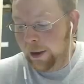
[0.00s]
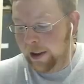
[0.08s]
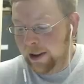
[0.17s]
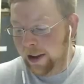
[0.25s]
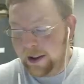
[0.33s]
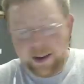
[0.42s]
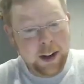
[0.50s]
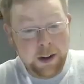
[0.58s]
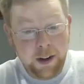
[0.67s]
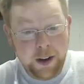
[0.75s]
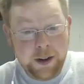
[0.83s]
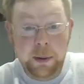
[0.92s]
longest
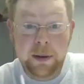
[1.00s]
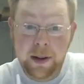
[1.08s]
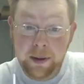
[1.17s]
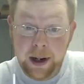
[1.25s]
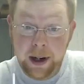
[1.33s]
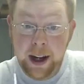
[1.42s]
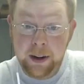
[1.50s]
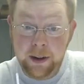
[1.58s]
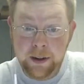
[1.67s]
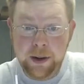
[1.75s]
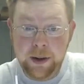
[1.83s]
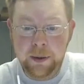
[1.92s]
introduction we've ever had on the
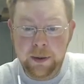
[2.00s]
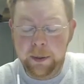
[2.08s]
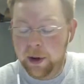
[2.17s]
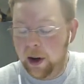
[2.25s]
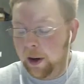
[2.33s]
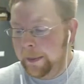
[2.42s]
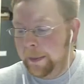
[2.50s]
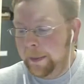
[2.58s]
show from Tom.